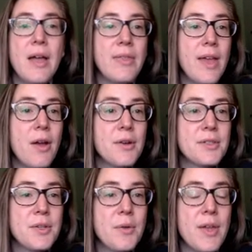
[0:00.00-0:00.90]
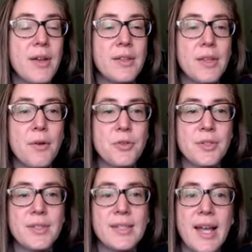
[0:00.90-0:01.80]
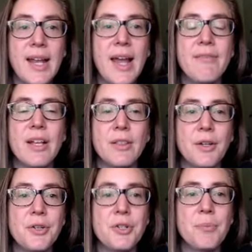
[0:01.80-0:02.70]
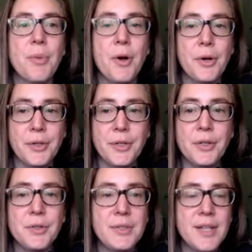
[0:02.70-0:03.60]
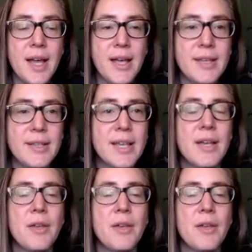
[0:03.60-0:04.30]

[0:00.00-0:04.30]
They also then on the ocean side have a larger particle size.